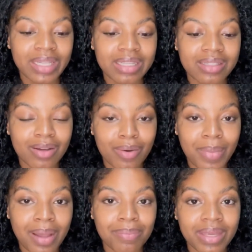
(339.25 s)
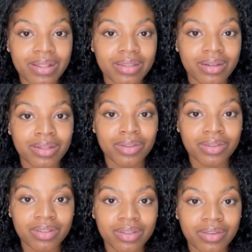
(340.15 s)
So my meats are
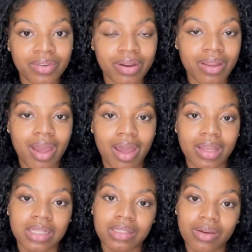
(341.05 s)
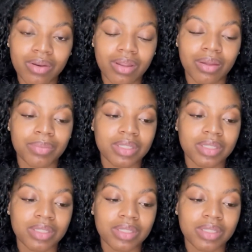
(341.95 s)
usually very high in sodium.